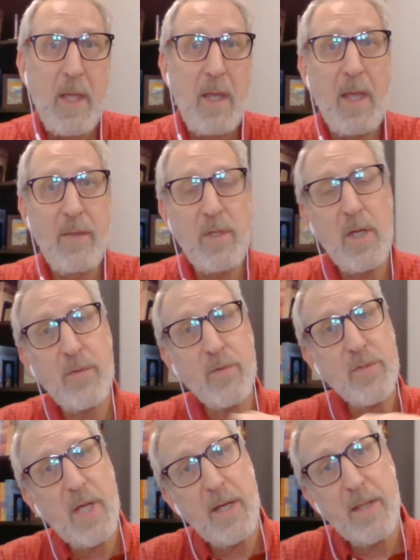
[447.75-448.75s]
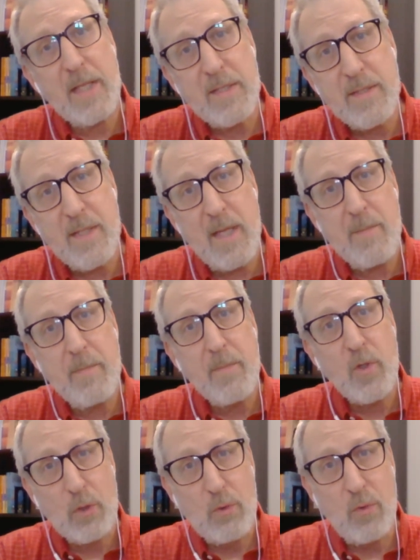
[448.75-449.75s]
And the other side of that same
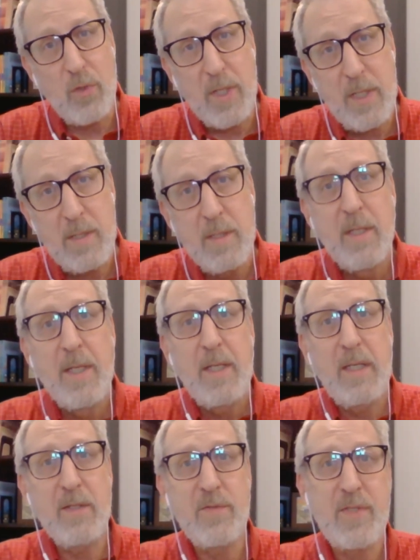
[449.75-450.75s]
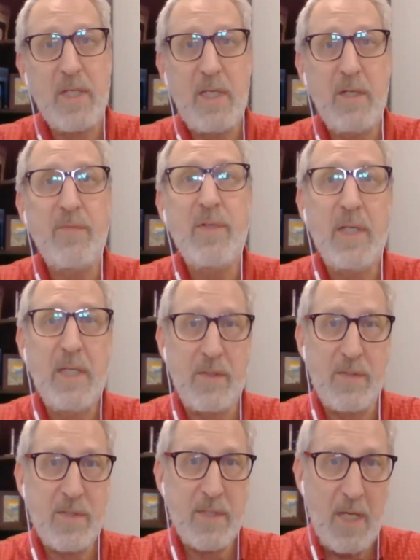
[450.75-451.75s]
coin is the gift
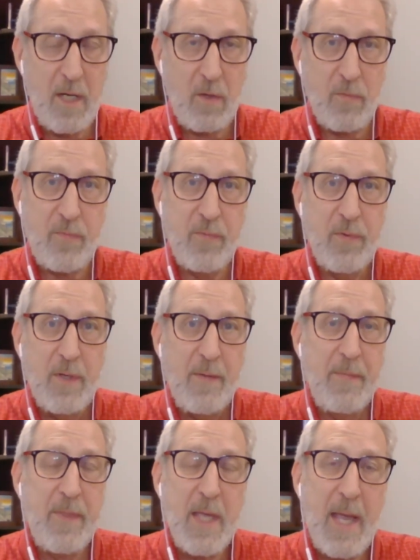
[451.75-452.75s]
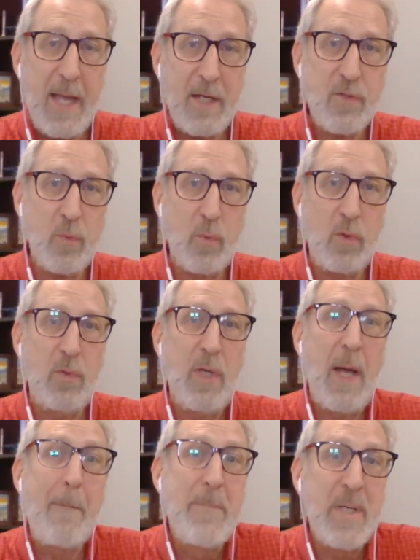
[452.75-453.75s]
itself, the actual
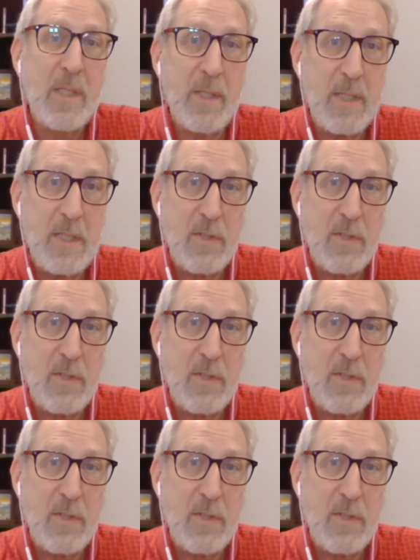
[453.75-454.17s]
ability.